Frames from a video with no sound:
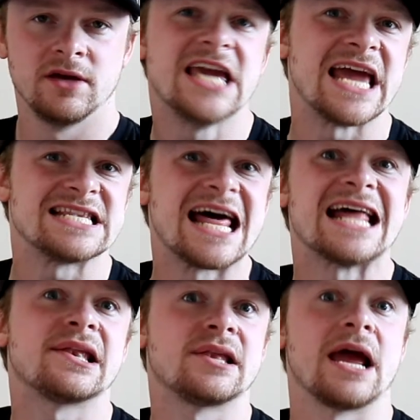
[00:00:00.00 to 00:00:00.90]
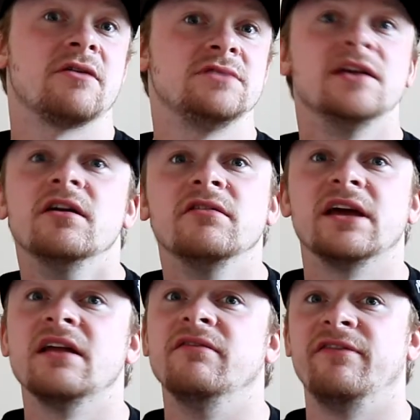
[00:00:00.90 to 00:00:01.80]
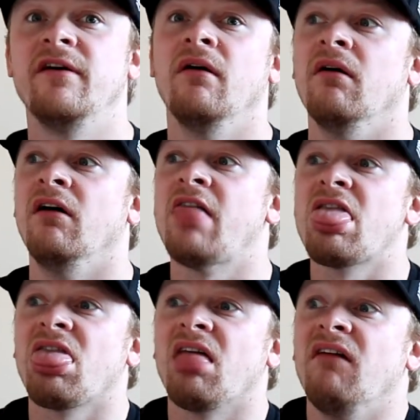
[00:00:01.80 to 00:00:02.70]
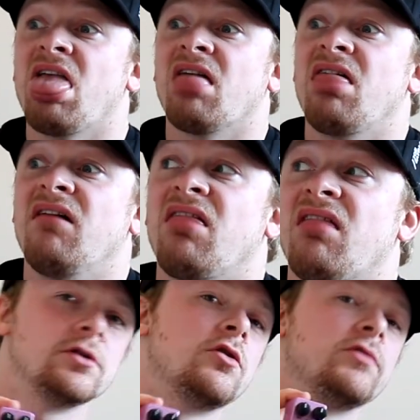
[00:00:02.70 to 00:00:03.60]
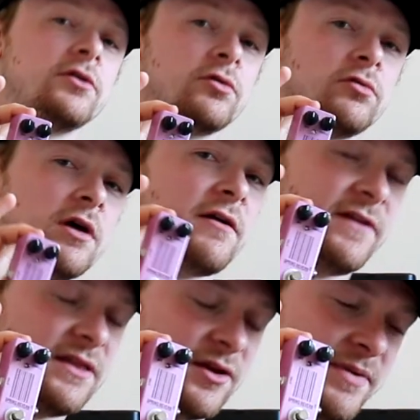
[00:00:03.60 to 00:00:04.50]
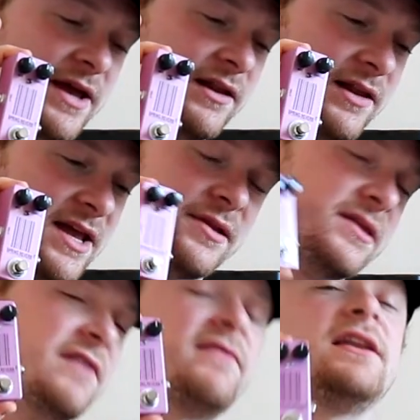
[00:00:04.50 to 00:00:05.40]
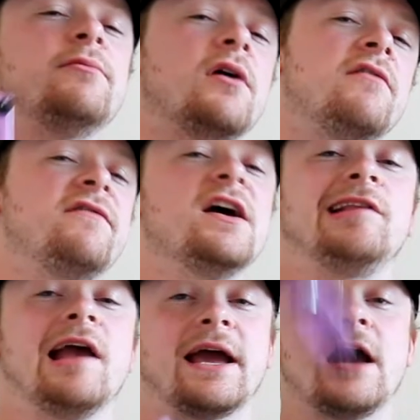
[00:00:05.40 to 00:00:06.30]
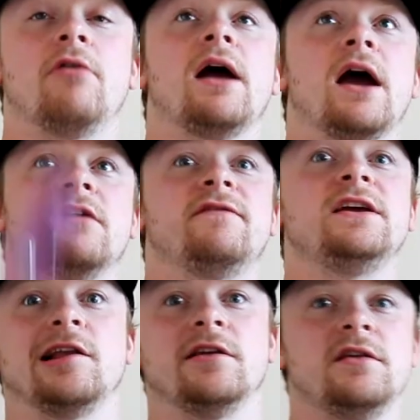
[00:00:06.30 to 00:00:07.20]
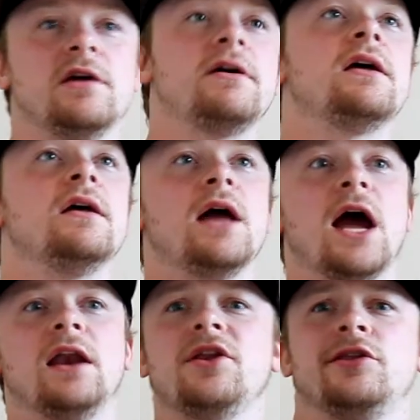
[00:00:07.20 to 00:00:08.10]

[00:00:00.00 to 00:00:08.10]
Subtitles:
get that sound you're looking for. All in all, I think this pedal is definitely worth a check out, and I think you should do it. And let's